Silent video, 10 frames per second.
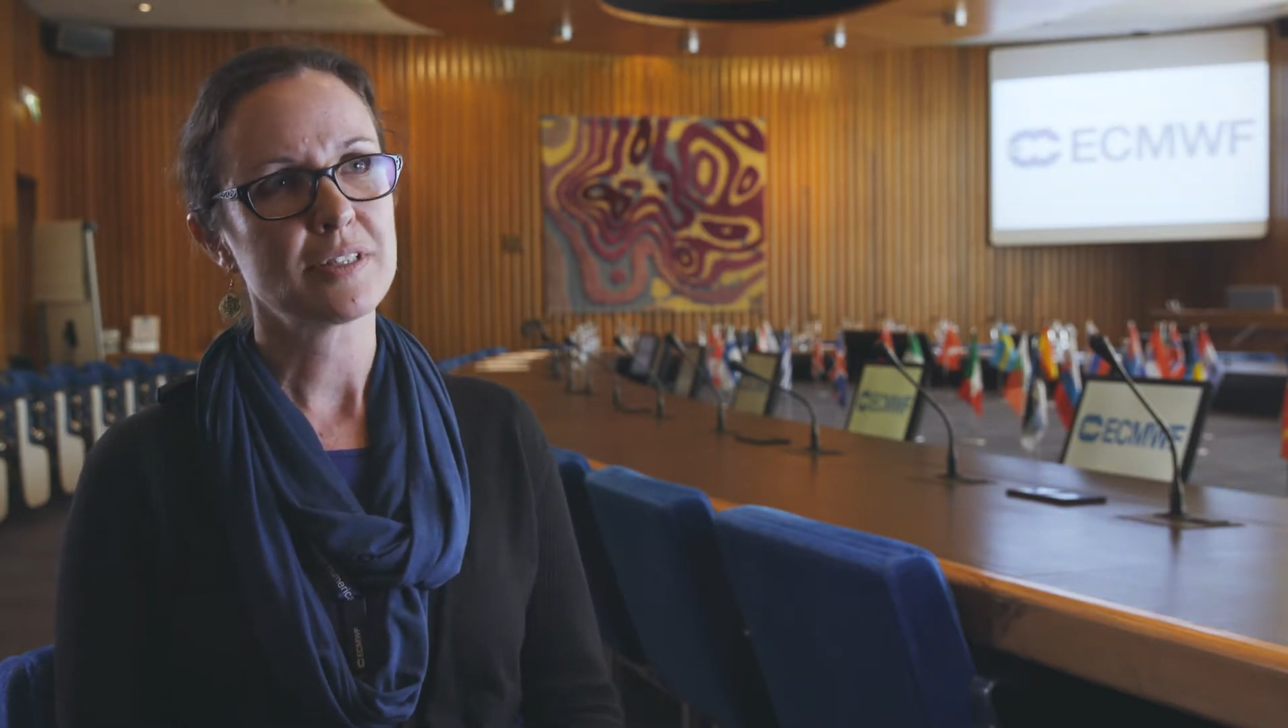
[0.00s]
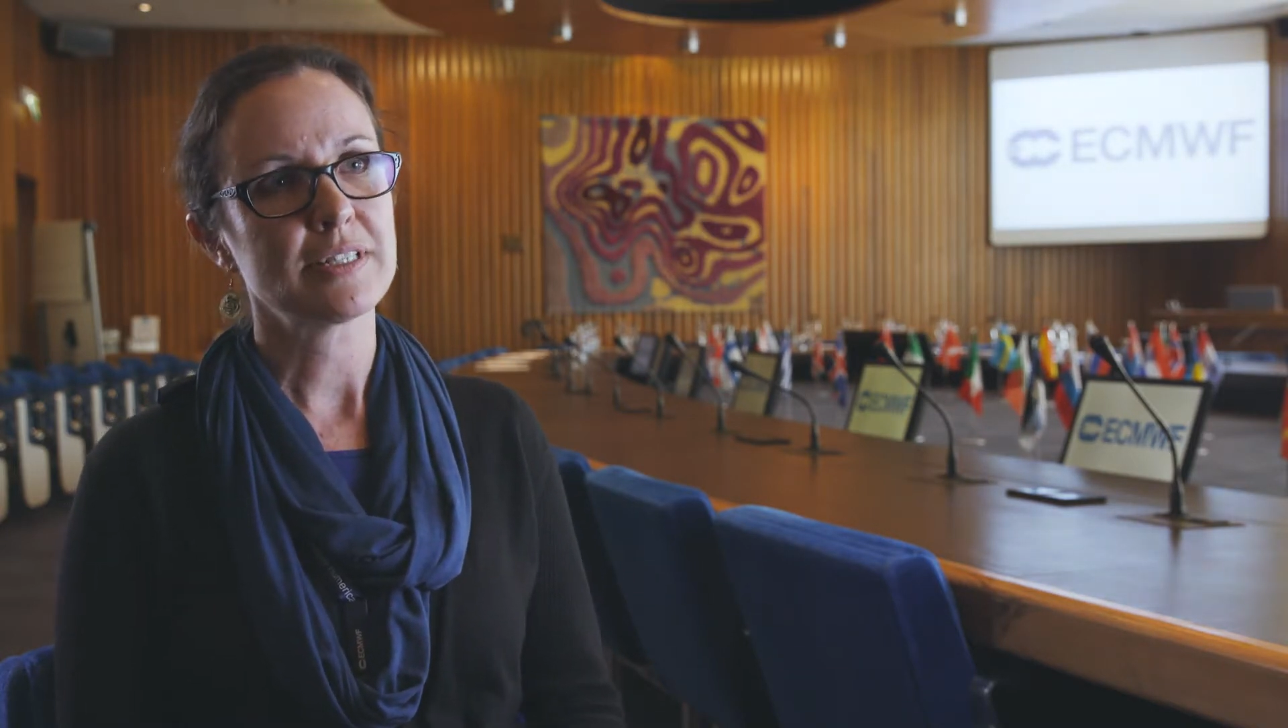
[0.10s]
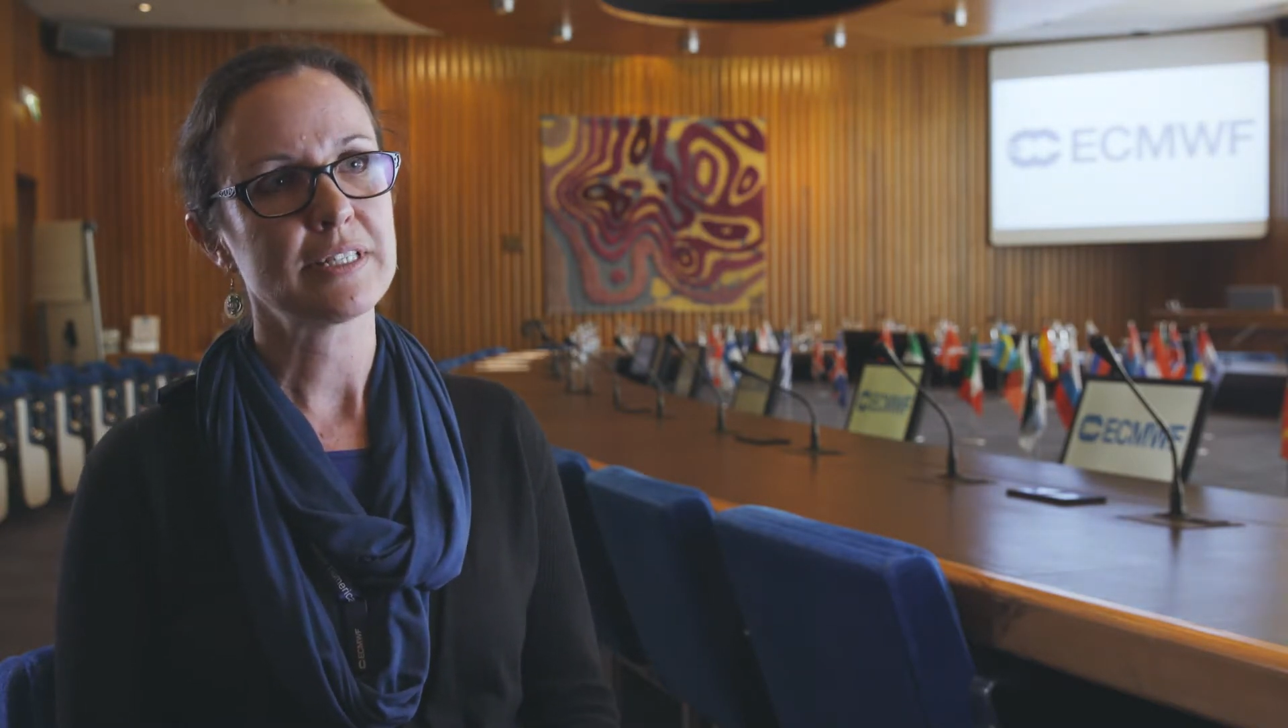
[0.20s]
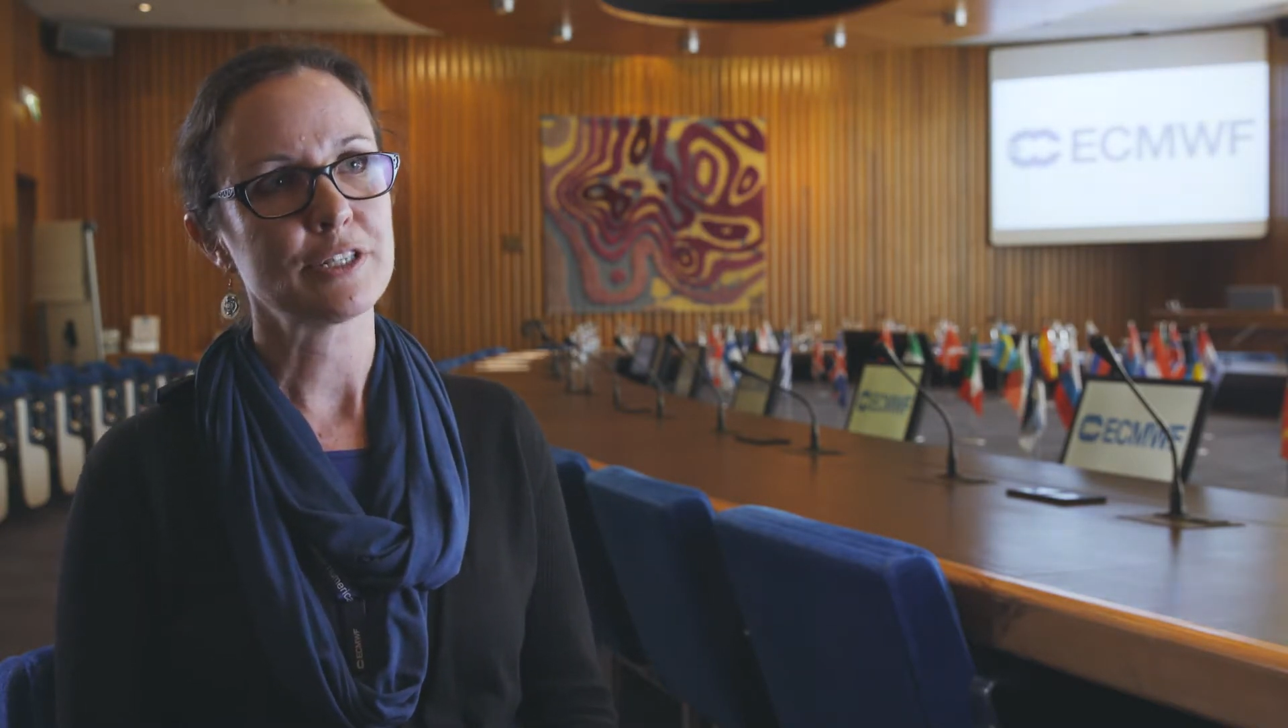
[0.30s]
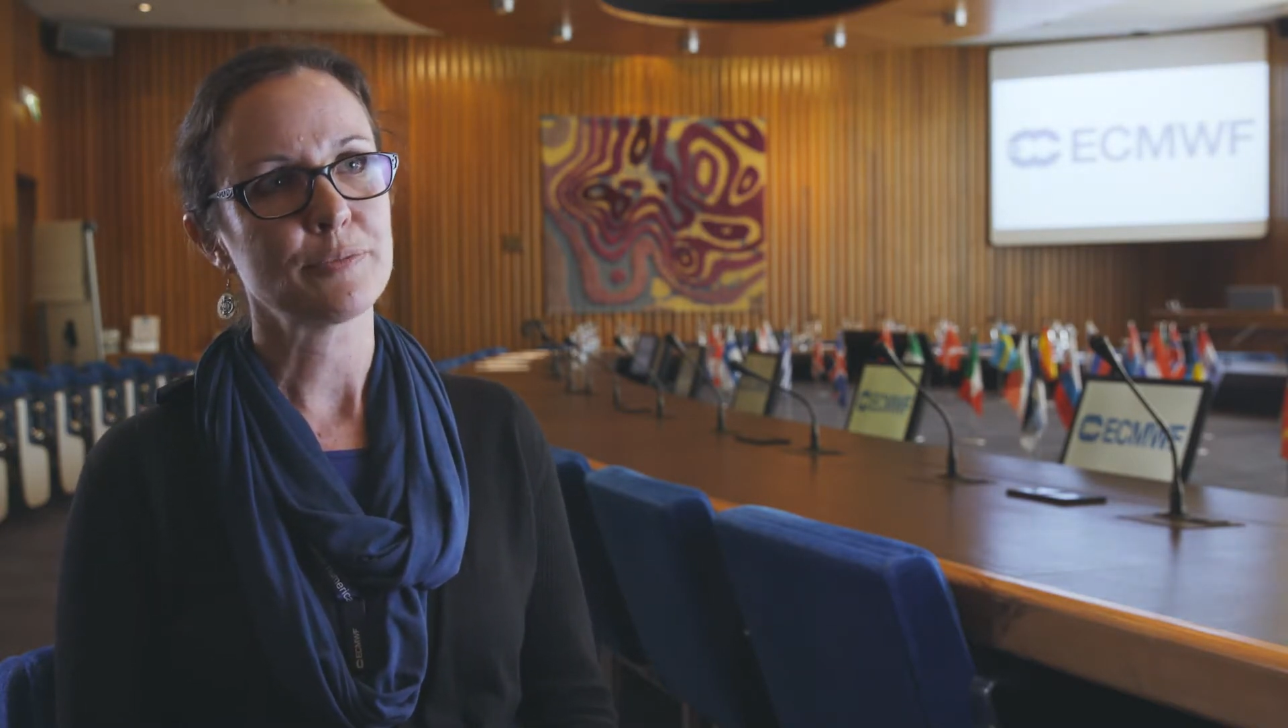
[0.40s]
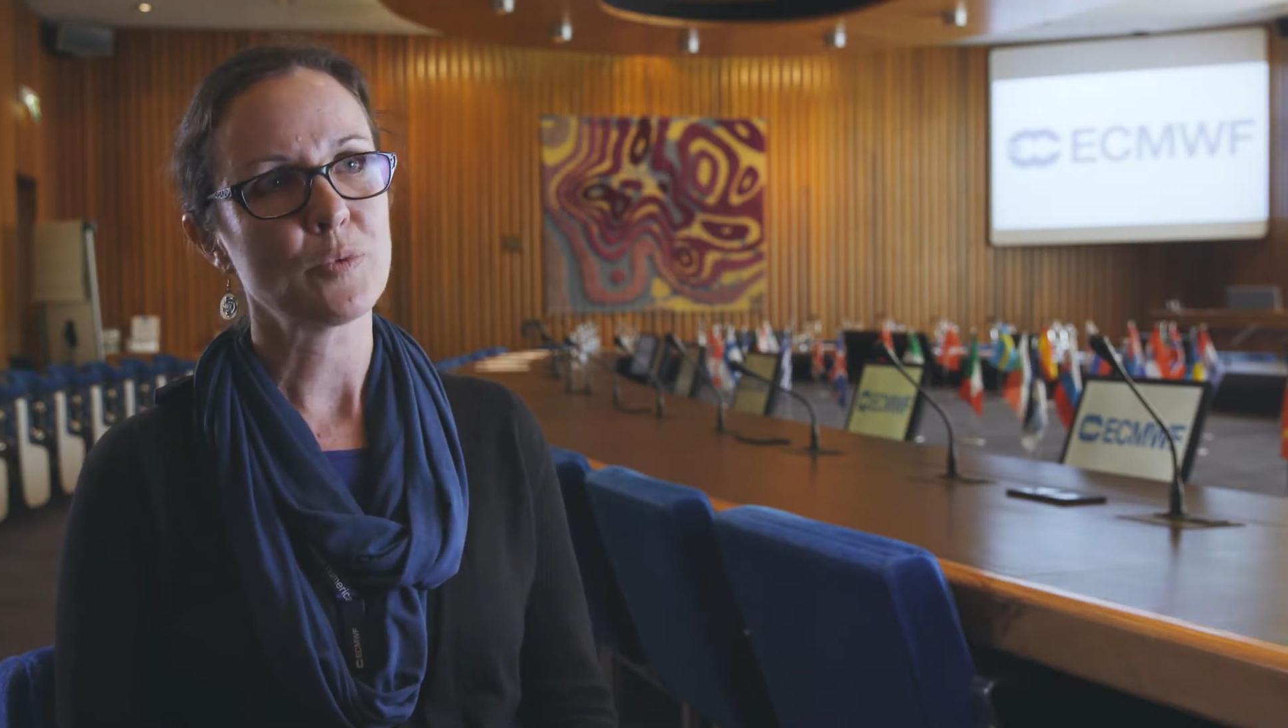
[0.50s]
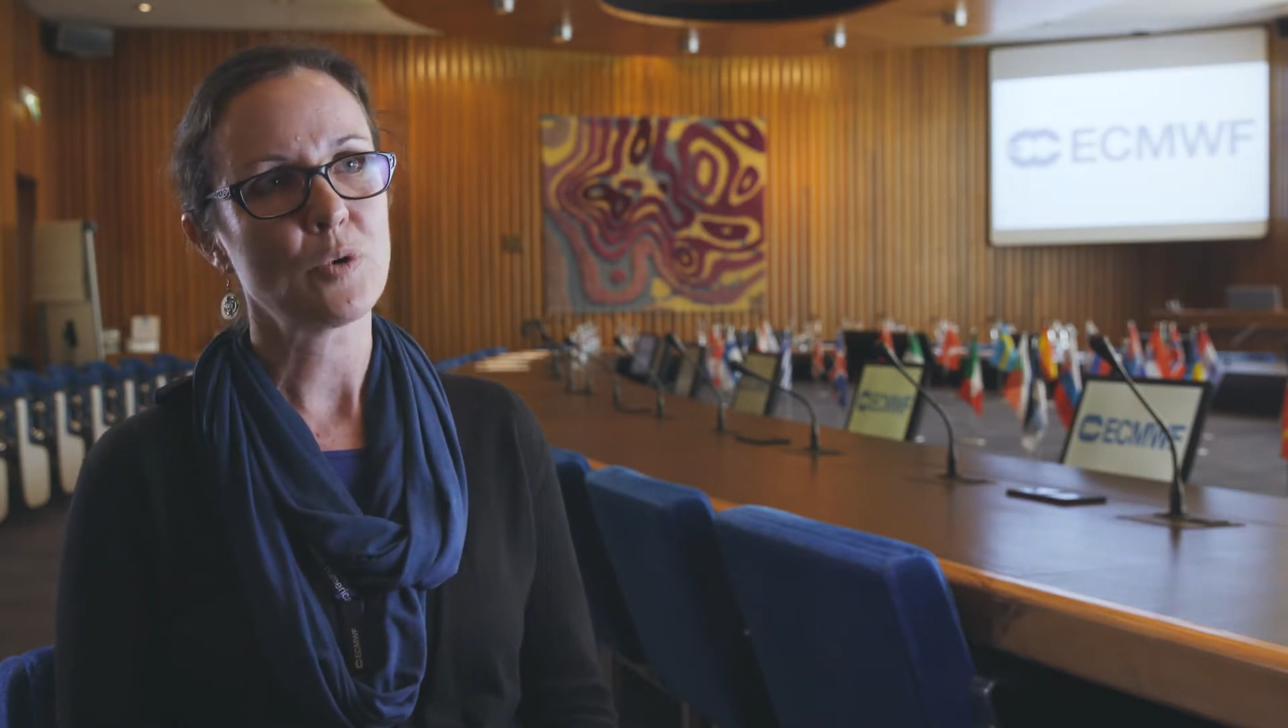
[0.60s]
system